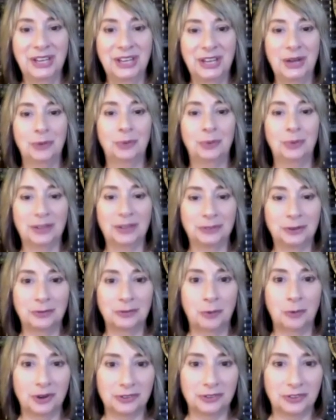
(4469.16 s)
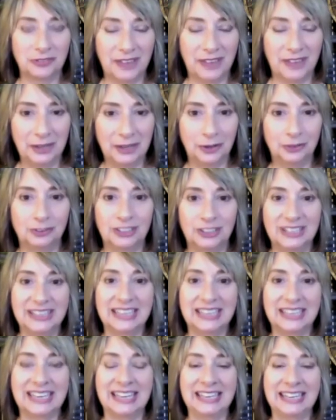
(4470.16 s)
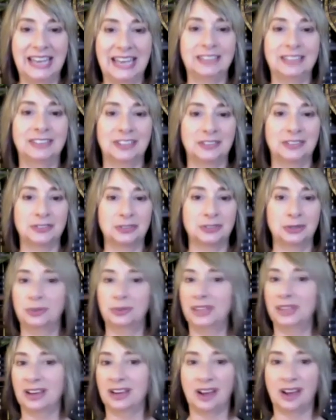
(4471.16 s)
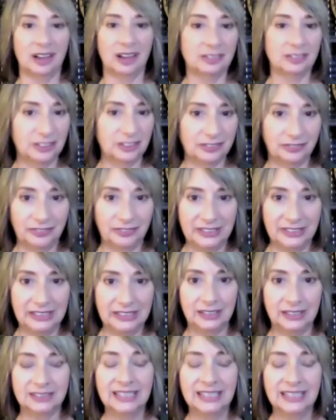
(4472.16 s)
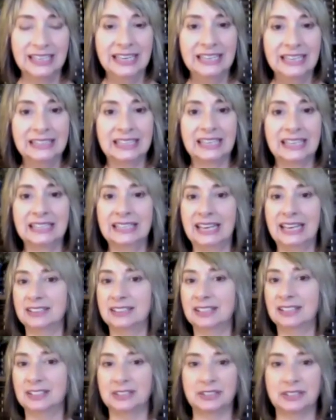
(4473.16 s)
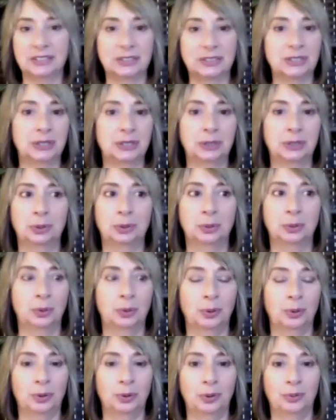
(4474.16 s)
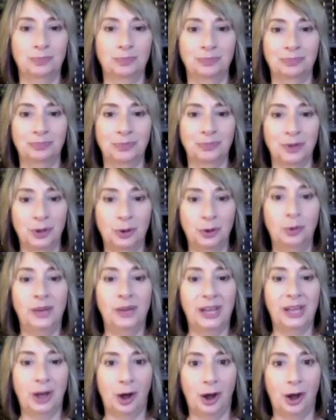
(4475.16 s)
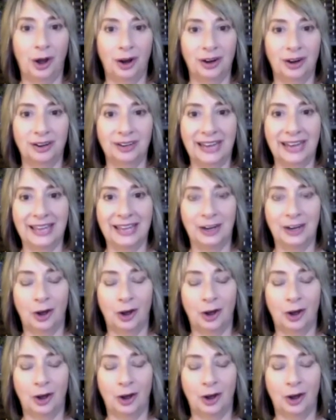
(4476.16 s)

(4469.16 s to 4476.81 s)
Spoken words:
reservoirs of energy that connect us to the Akashic field, that connect us to who we are at